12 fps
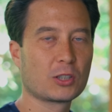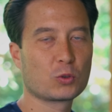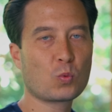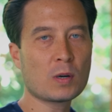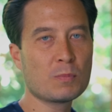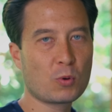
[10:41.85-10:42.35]
There's
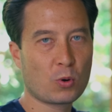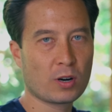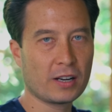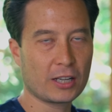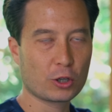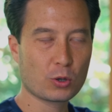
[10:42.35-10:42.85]
one
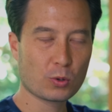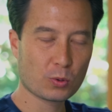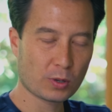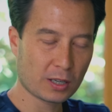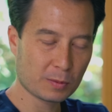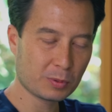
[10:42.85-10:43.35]
more
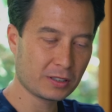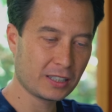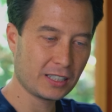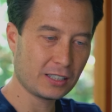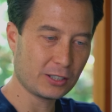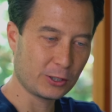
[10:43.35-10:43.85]
incredibly
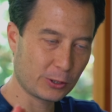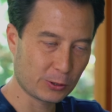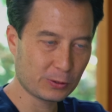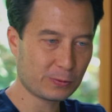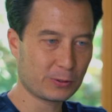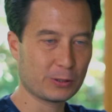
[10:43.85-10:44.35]

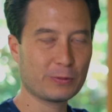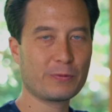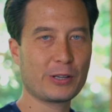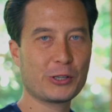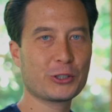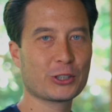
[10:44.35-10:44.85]
useful
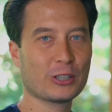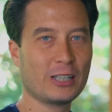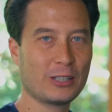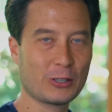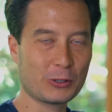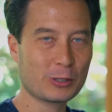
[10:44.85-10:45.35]
feature
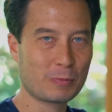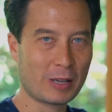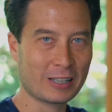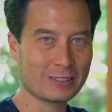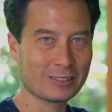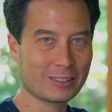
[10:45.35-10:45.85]
in Notion
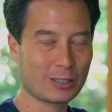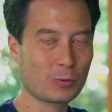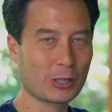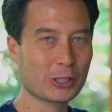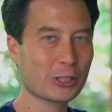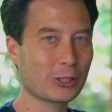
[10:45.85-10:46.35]
Mail that I
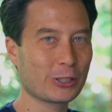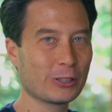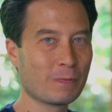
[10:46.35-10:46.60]
want to show you,